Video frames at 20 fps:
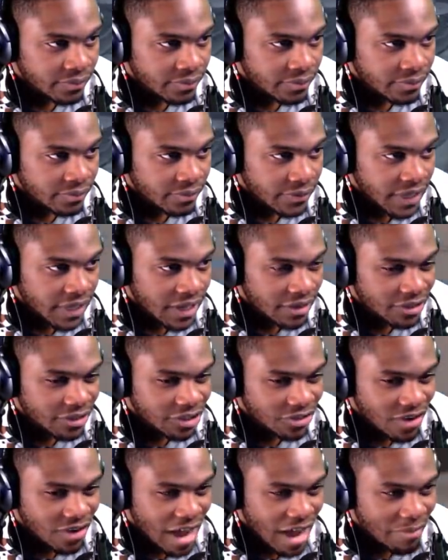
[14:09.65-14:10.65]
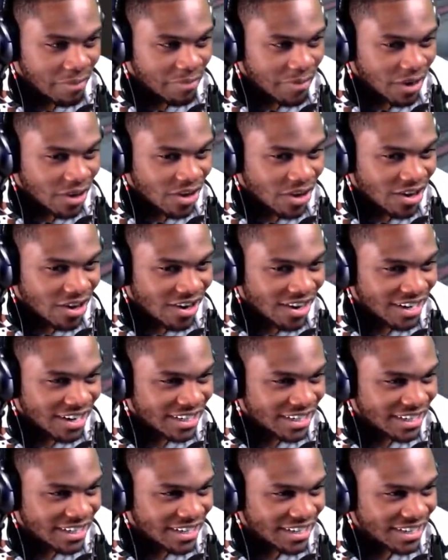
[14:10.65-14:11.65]
Yeah, you just gonna hop in Yo. my car and
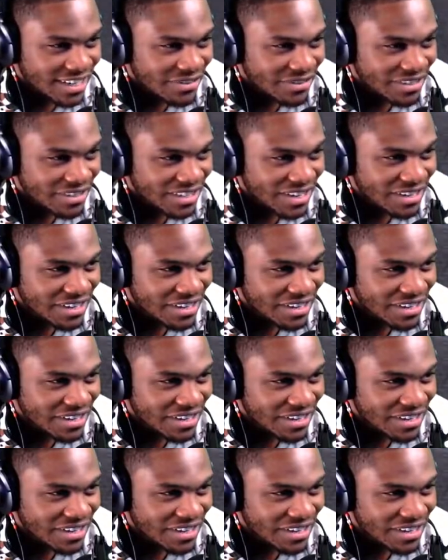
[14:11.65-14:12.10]
shit? What's up?